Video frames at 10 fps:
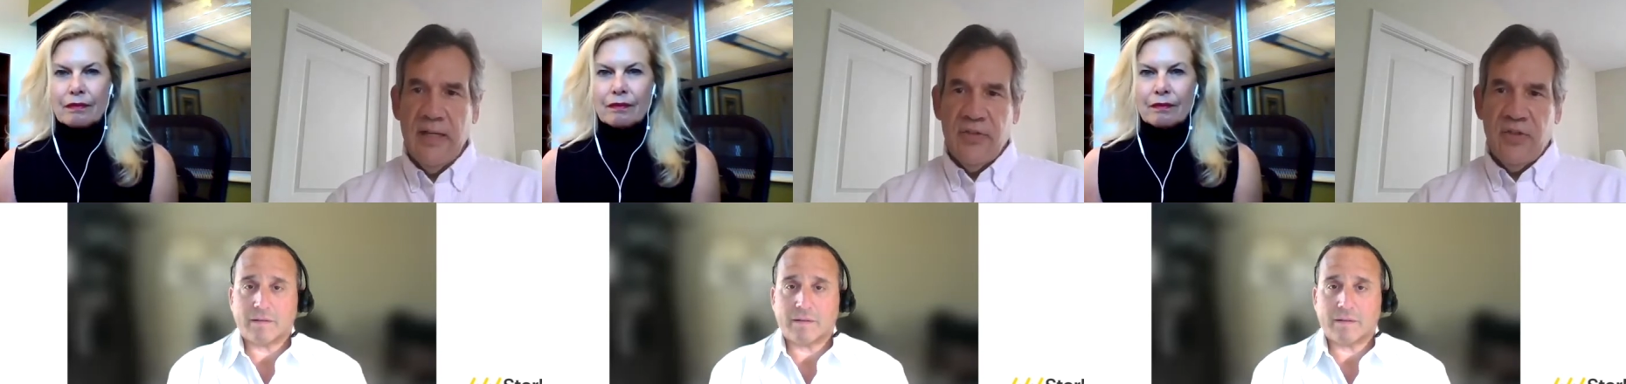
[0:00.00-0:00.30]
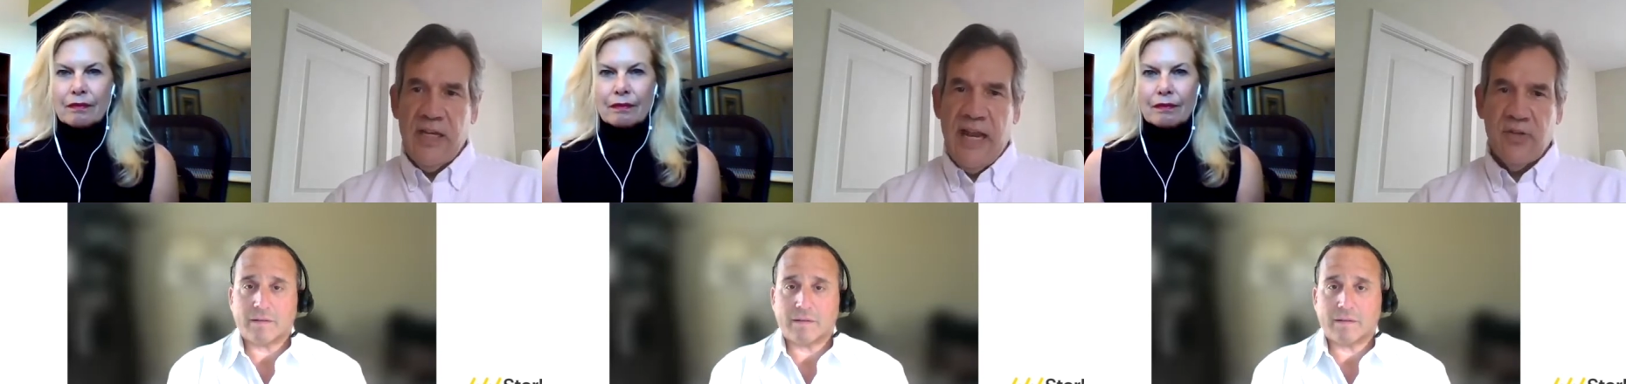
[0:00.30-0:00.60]

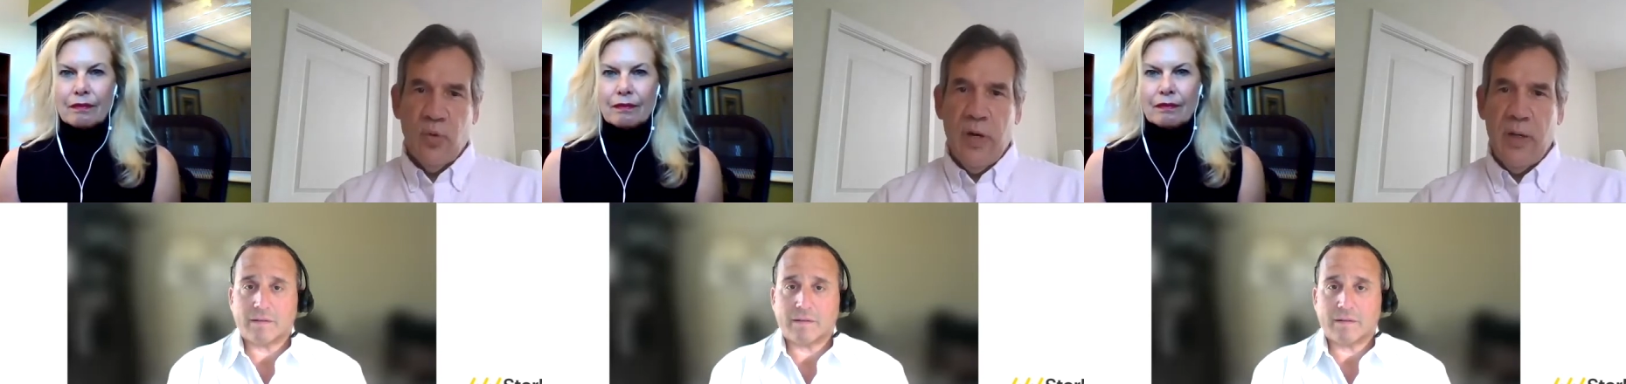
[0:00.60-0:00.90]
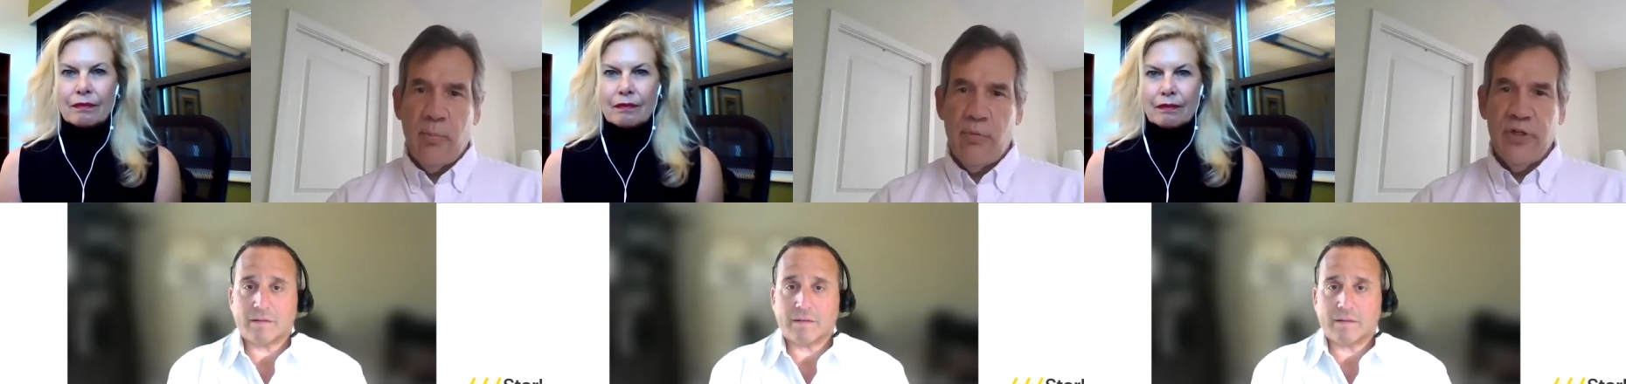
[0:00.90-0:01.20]
Speaker 1: seeing it as a way
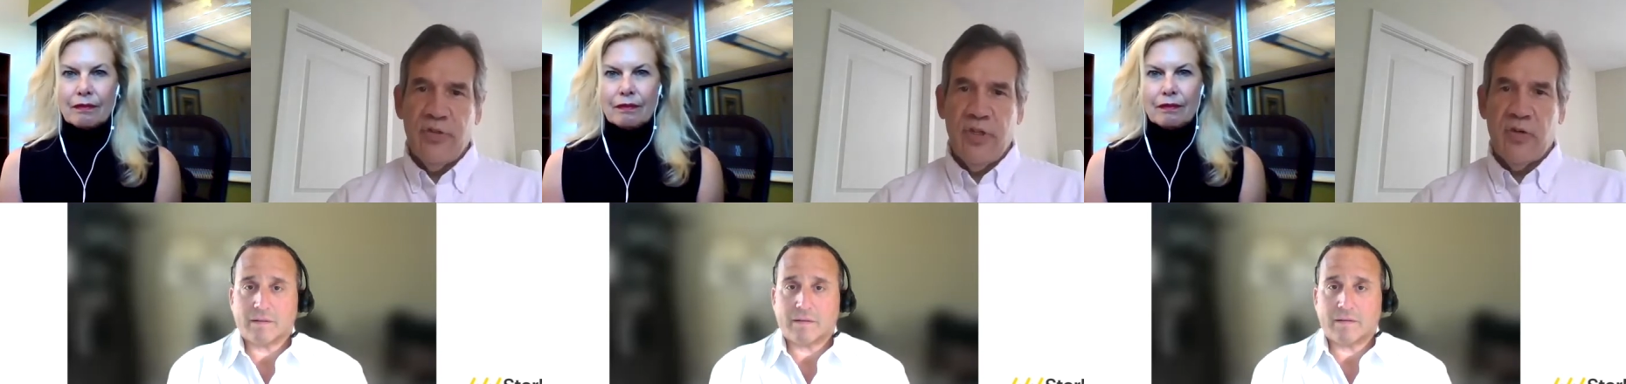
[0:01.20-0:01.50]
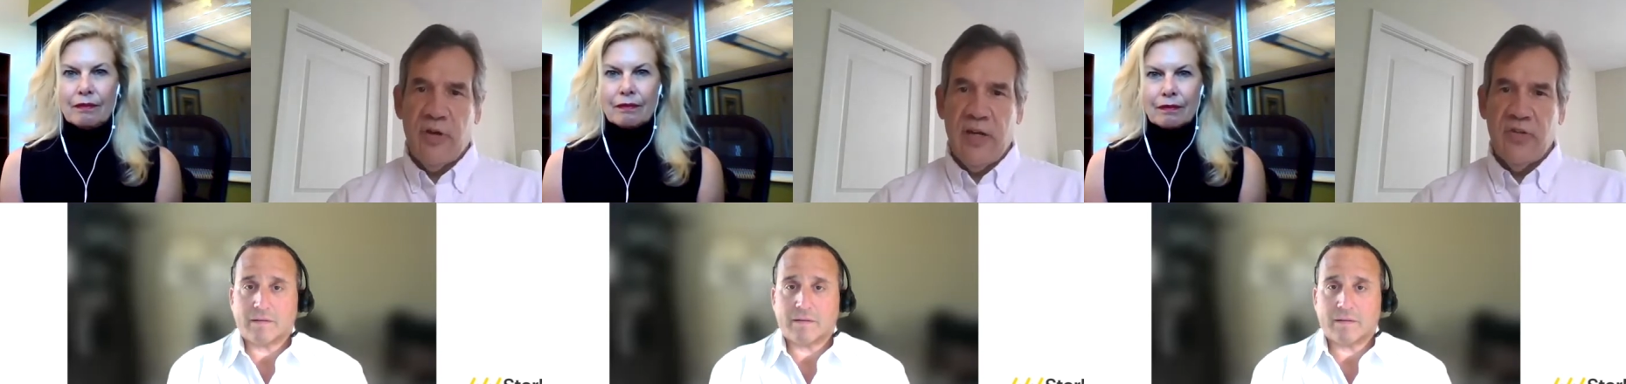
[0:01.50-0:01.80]
to bridge the
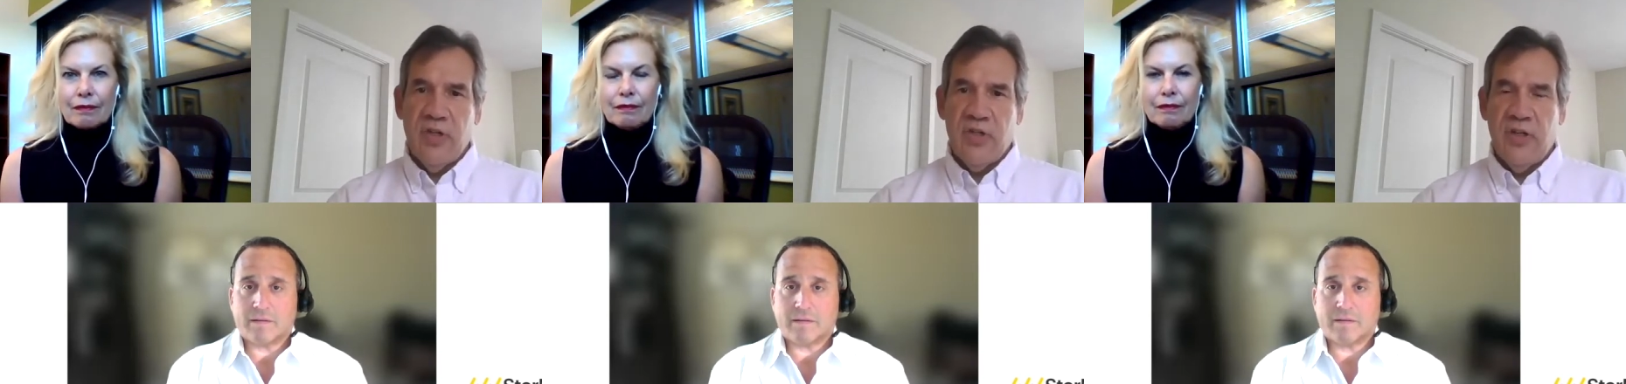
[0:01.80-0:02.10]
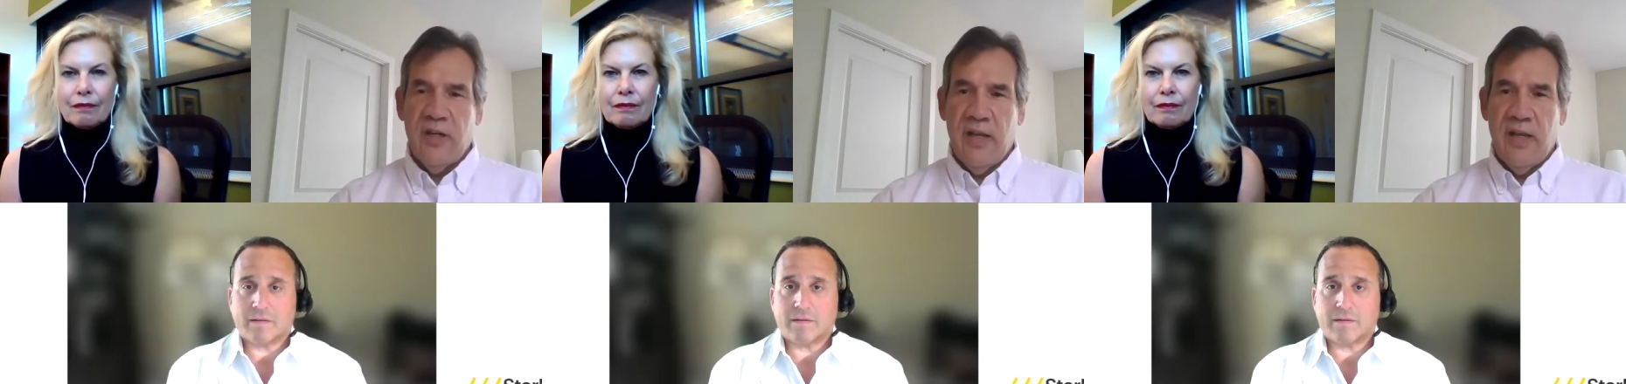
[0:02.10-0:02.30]
transition.